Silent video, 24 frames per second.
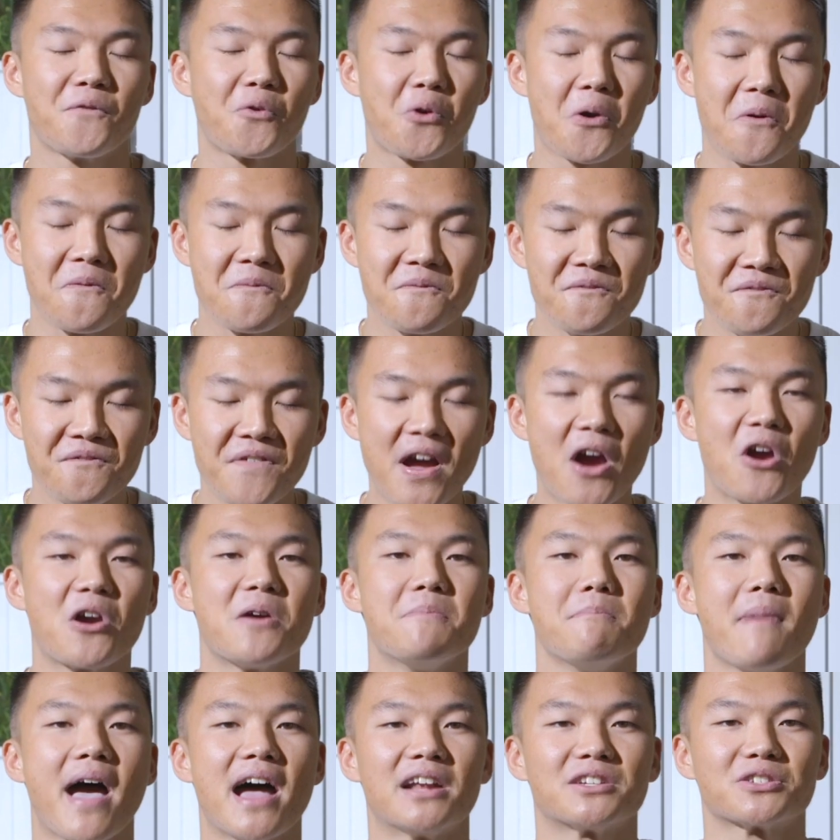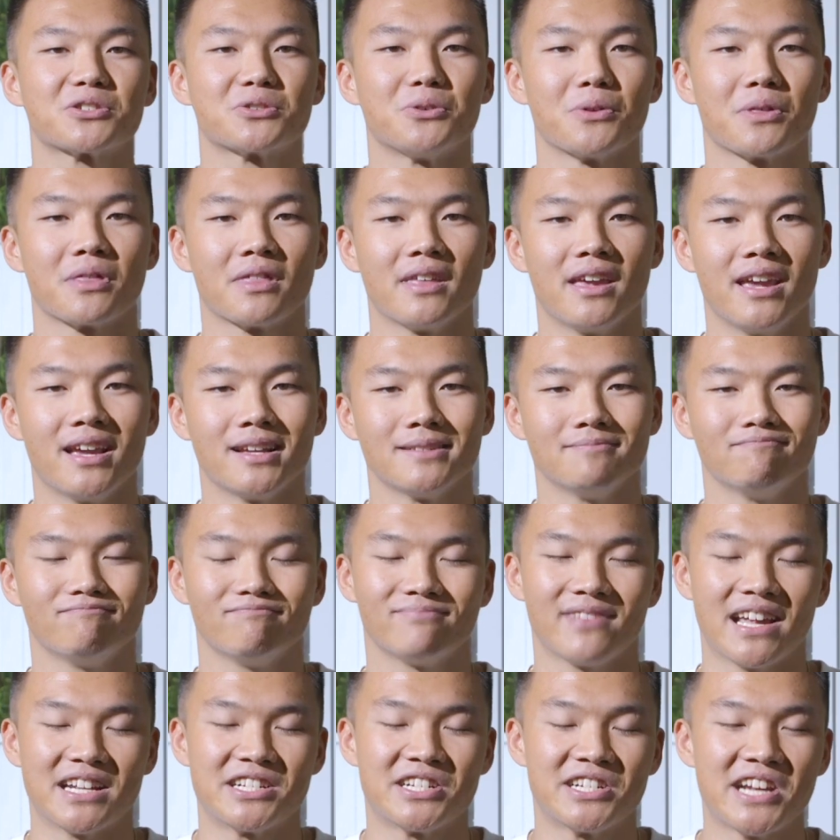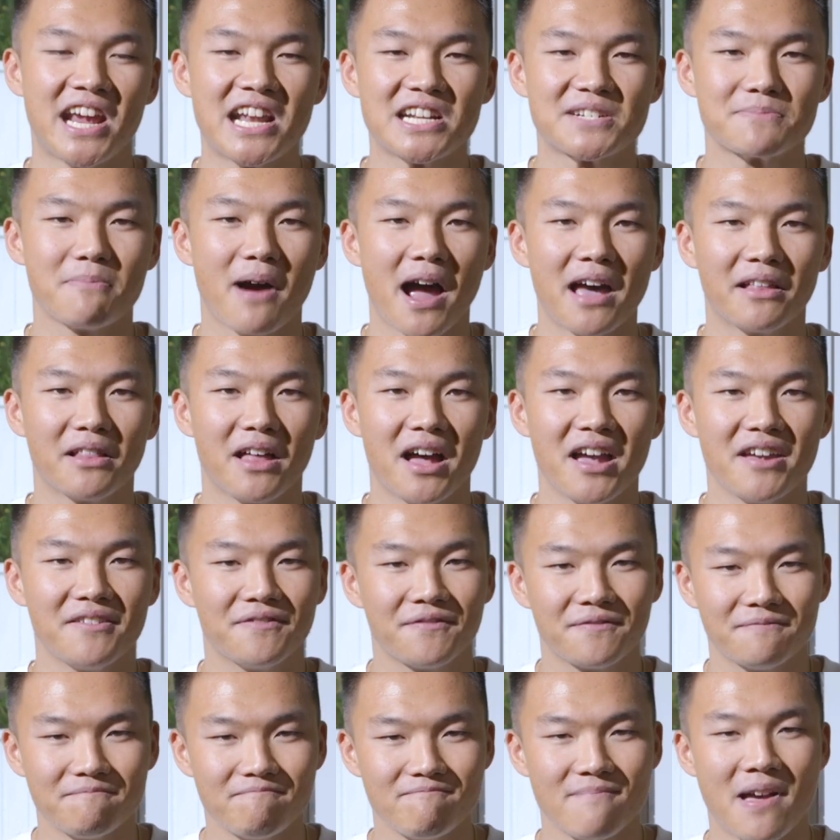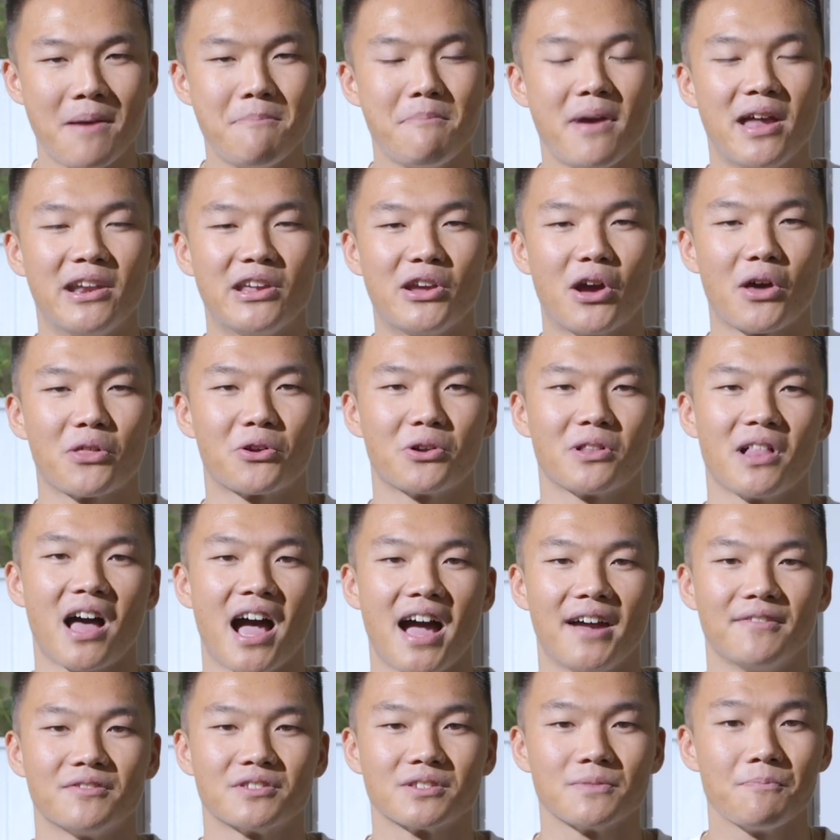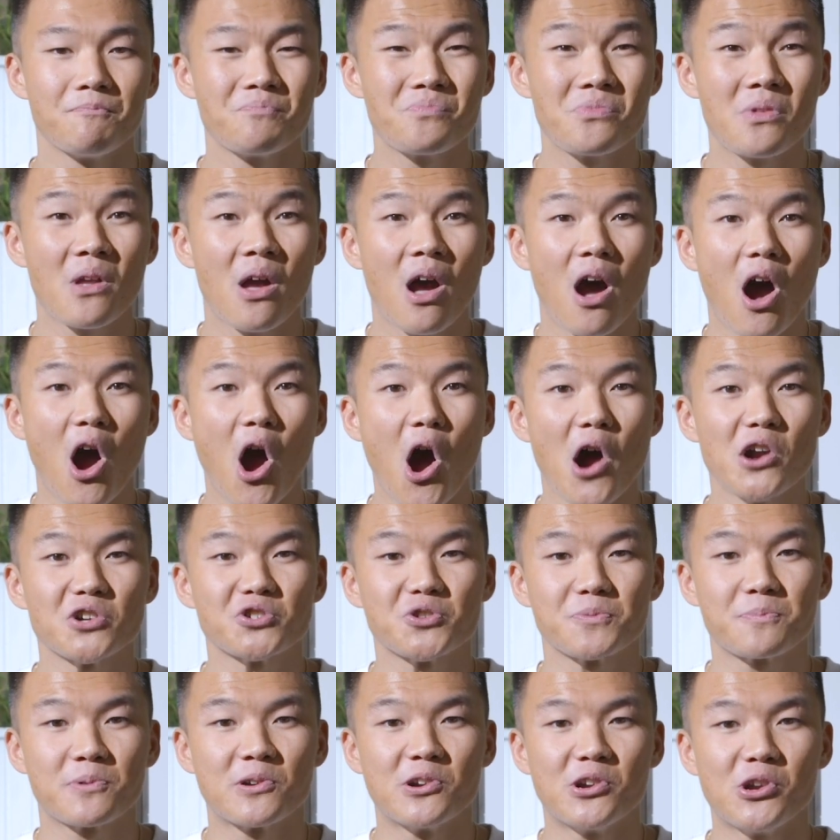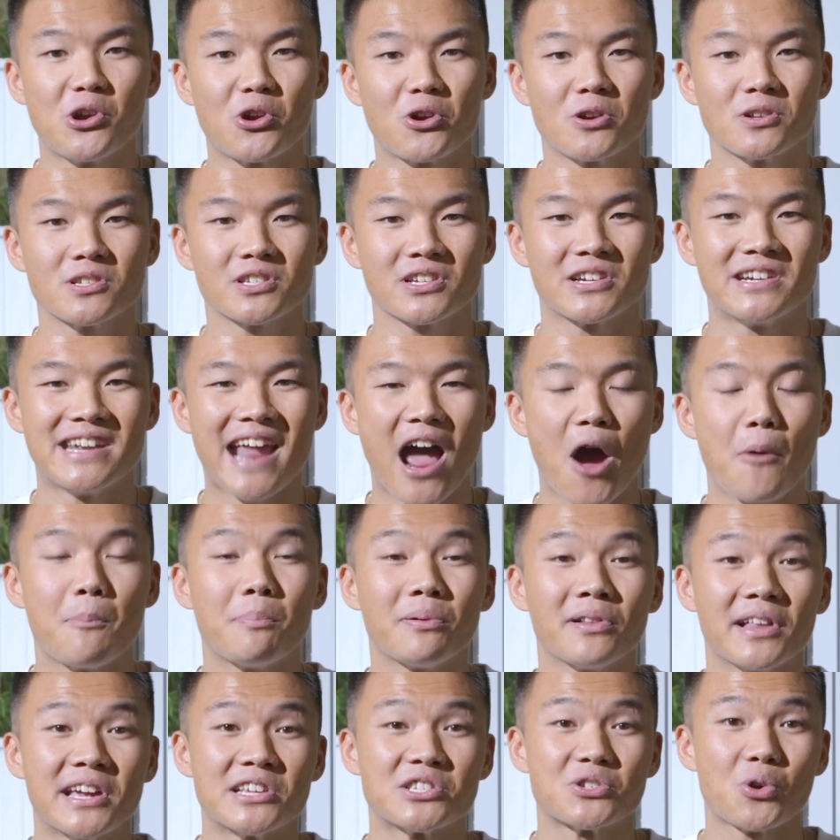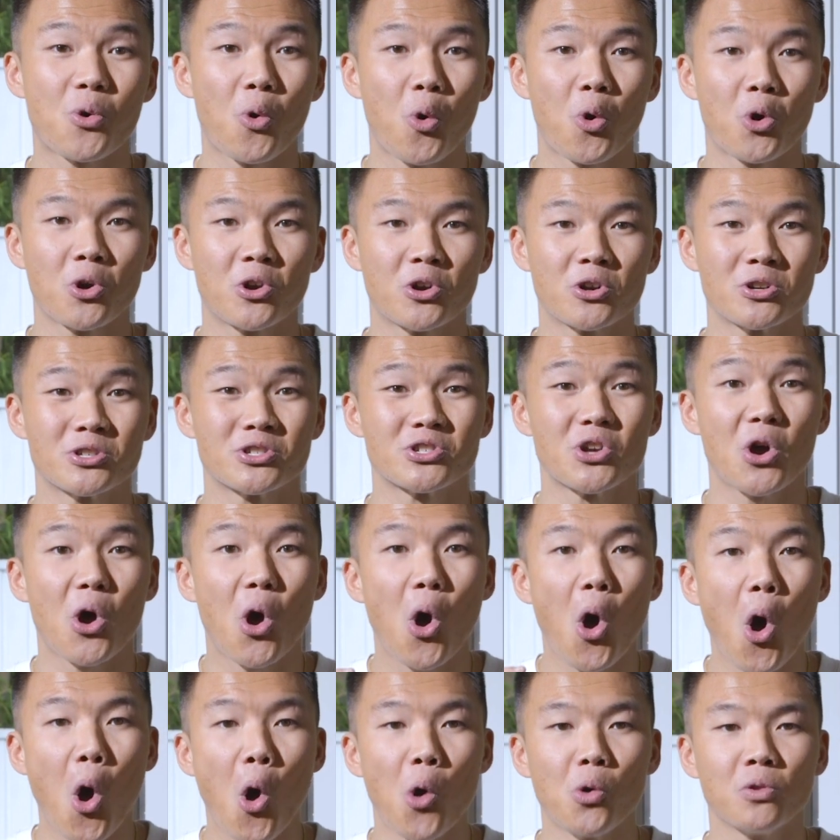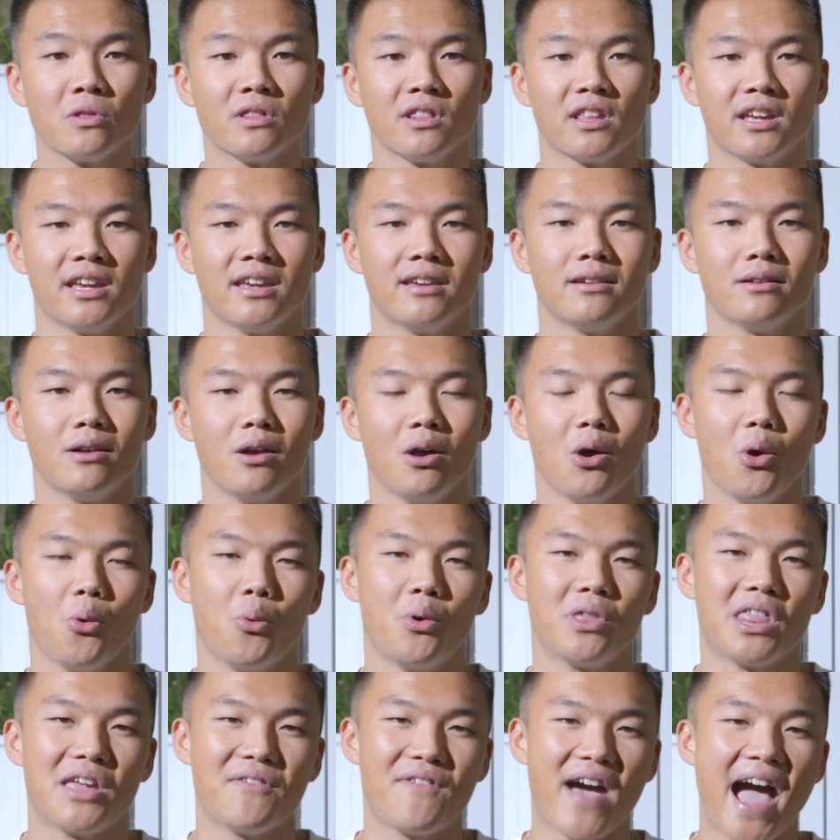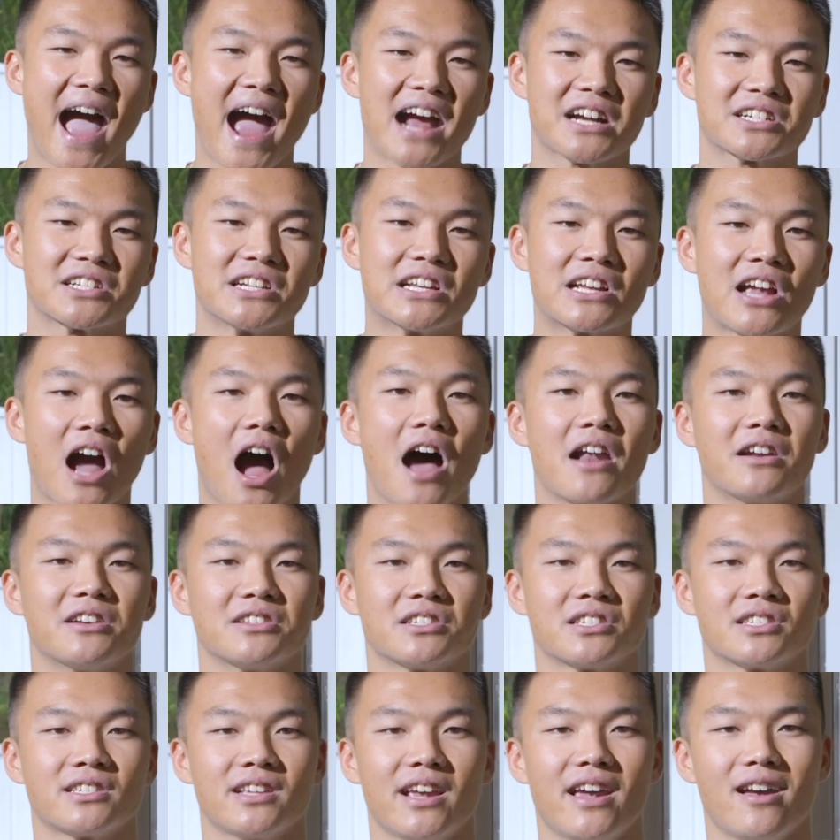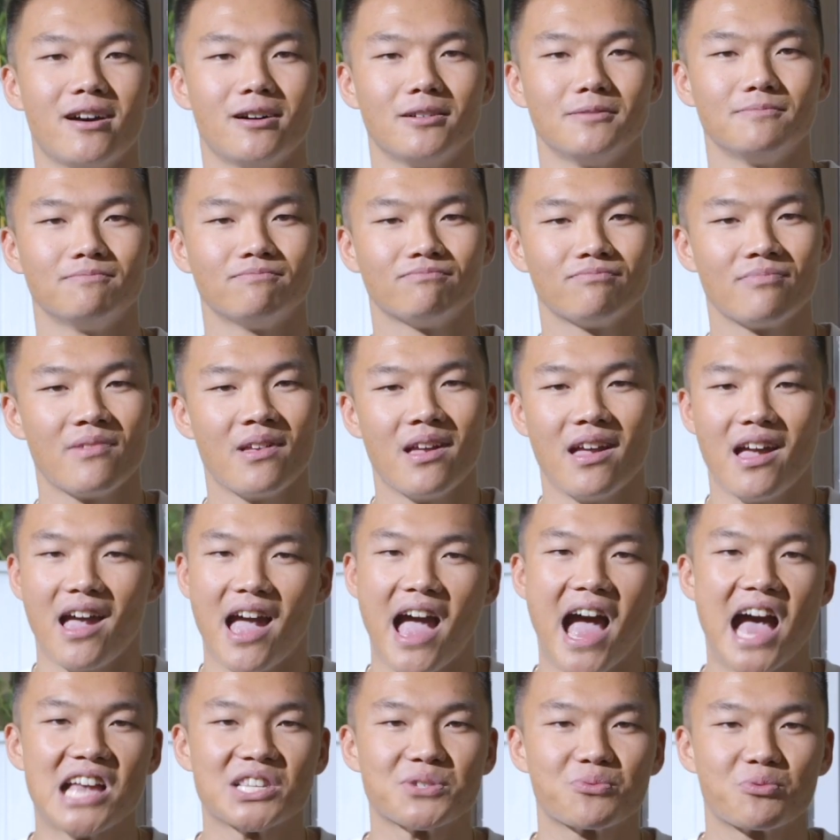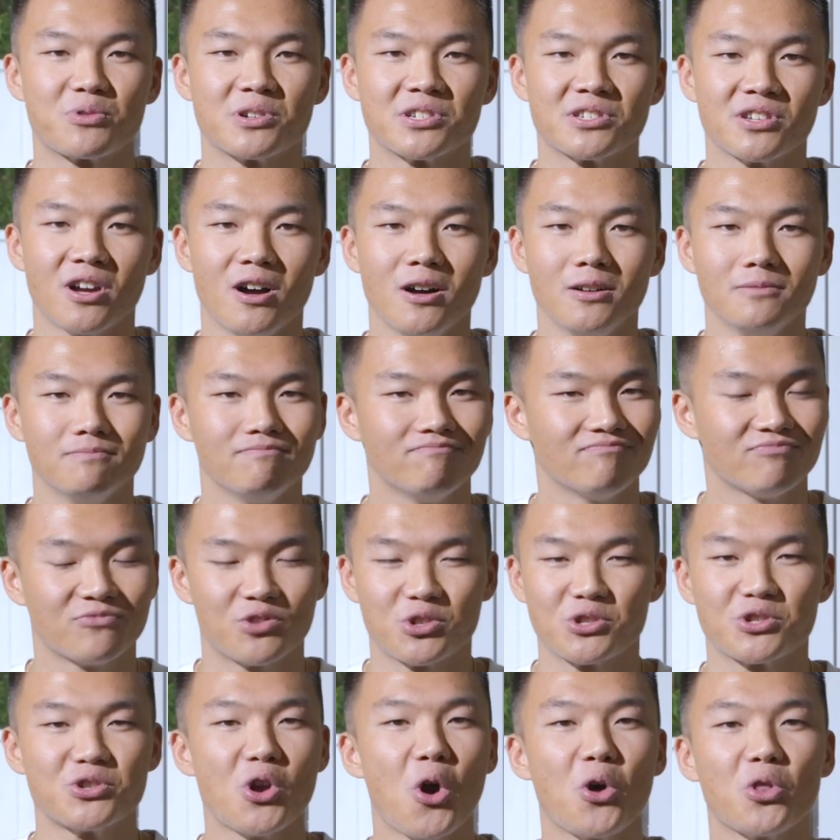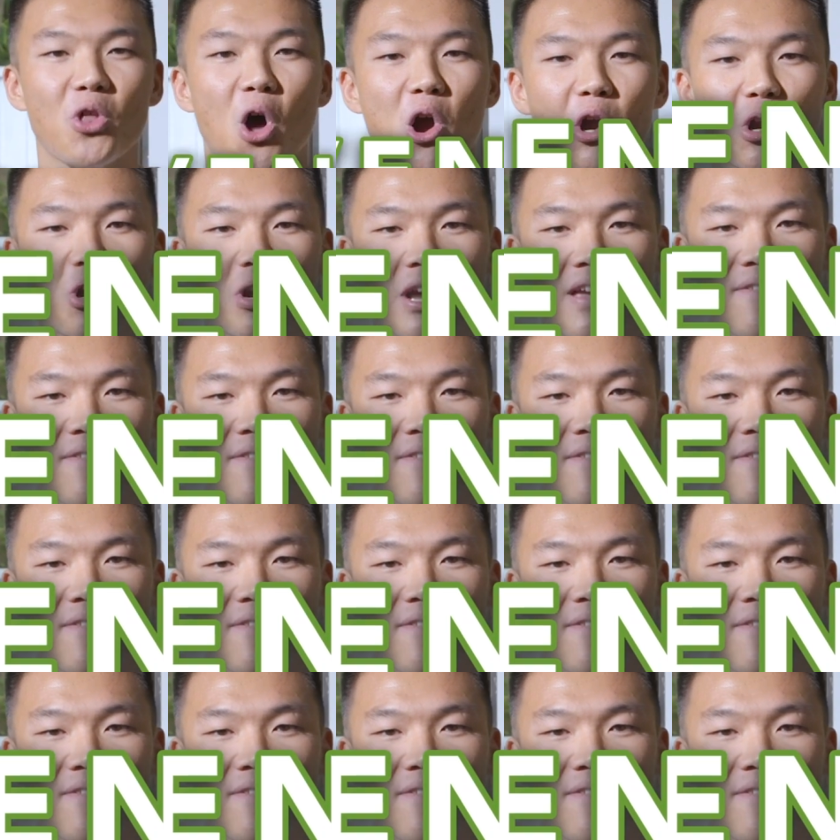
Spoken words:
for a very magical thing that changed my life and many other lives. Entrepreneurs can now place orders only when they've actually gotten a sale. As a result, there's no longer